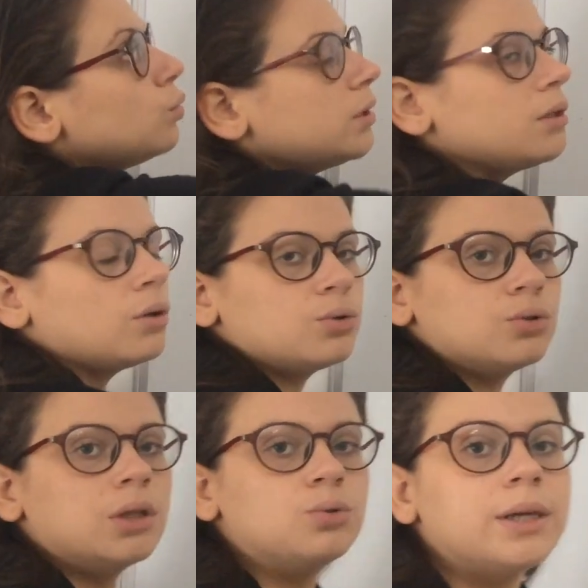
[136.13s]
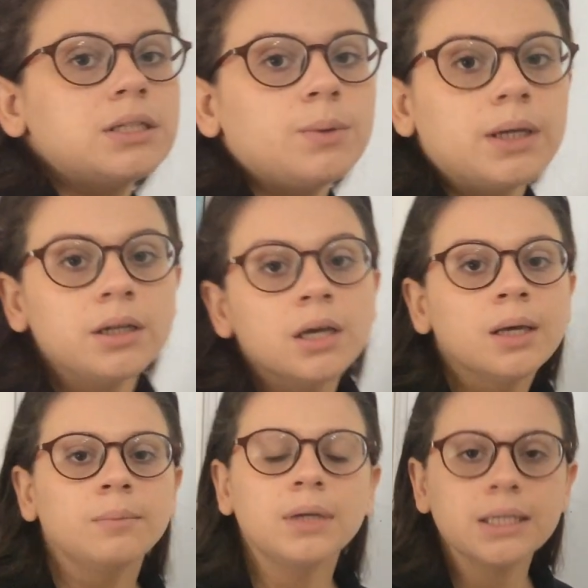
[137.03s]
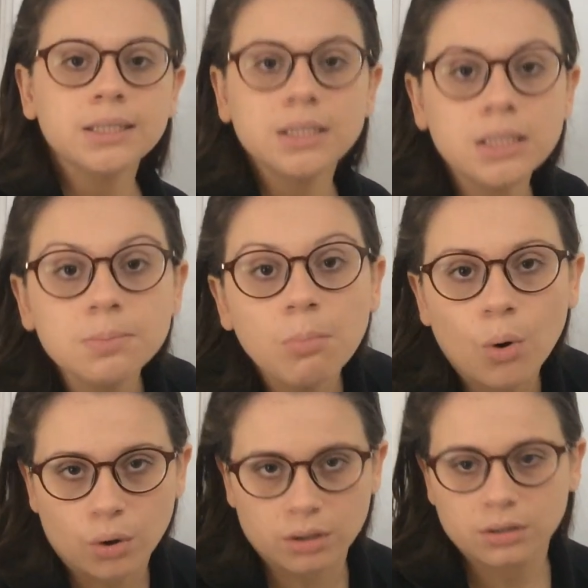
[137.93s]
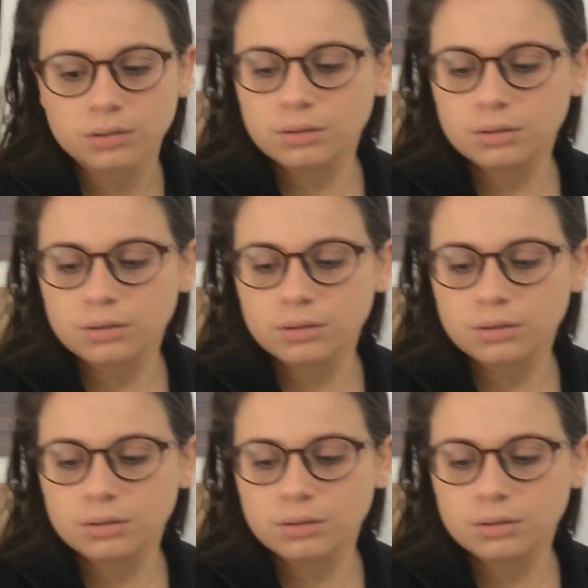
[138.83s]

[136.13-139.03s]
couldn't go to the 21 because it's more,